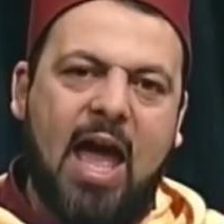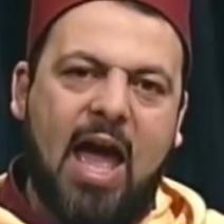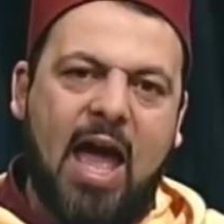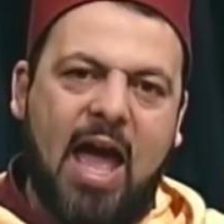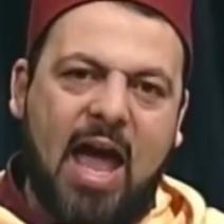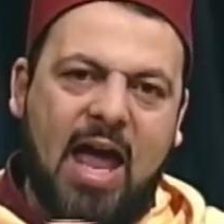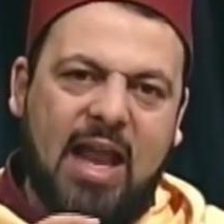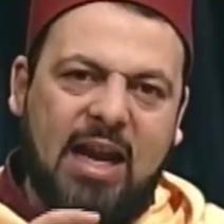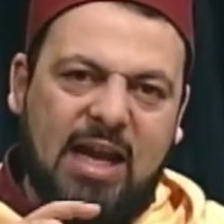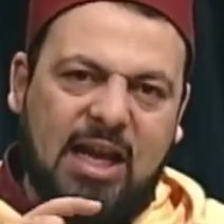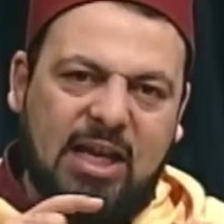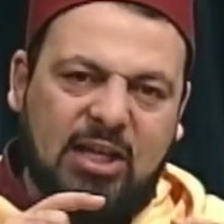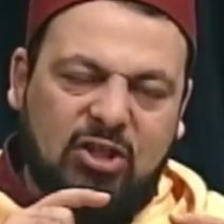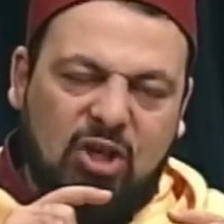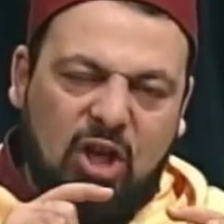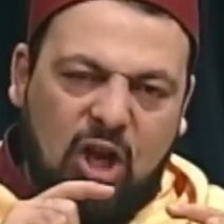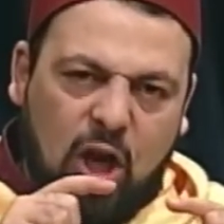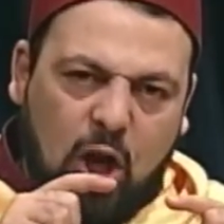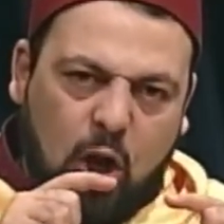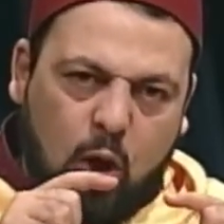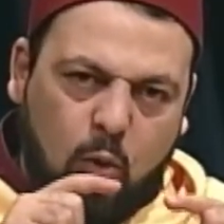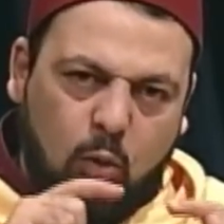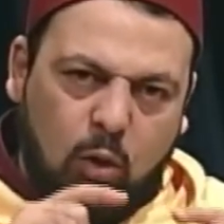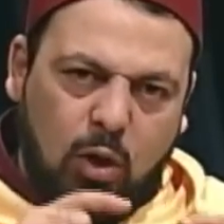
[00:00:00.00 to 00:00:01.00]
And it
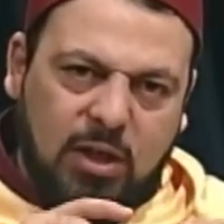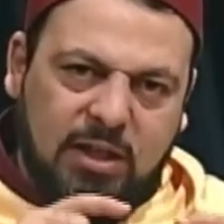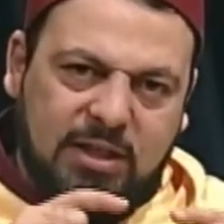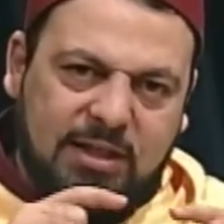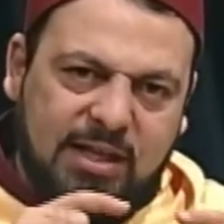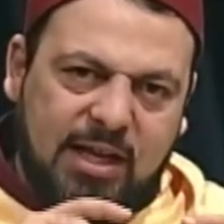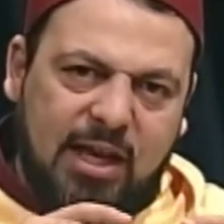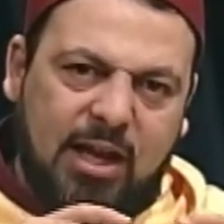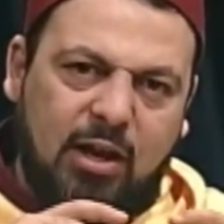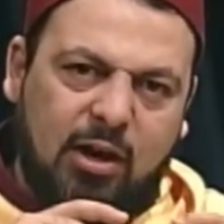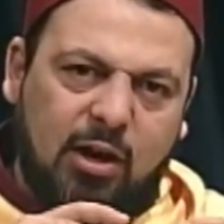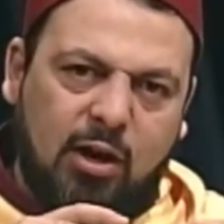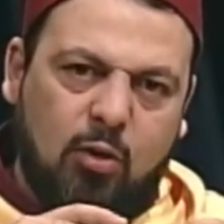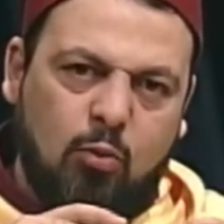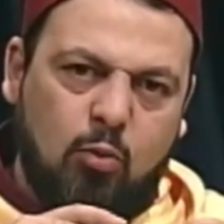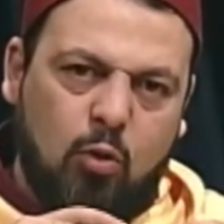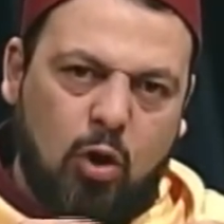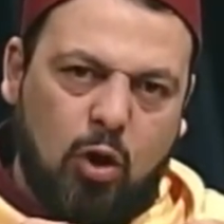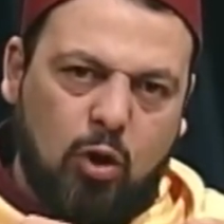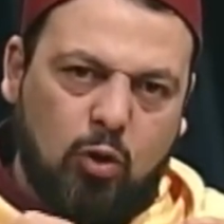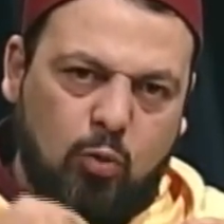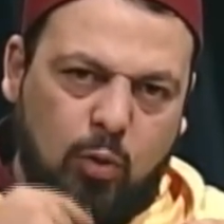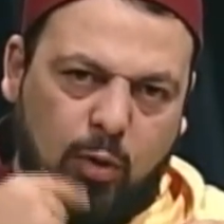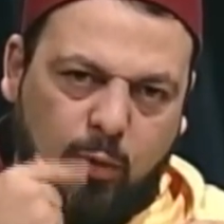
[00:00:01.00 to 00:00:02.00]
equals in
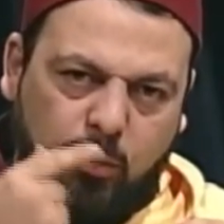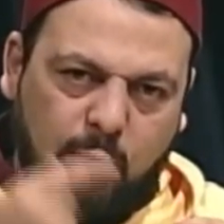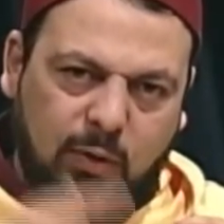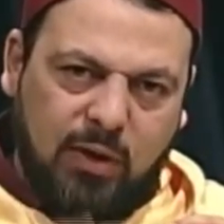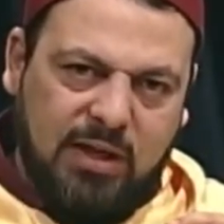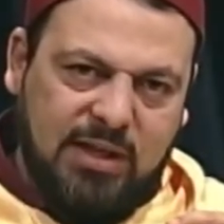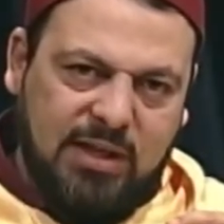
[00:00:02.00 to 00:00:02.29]
reward when we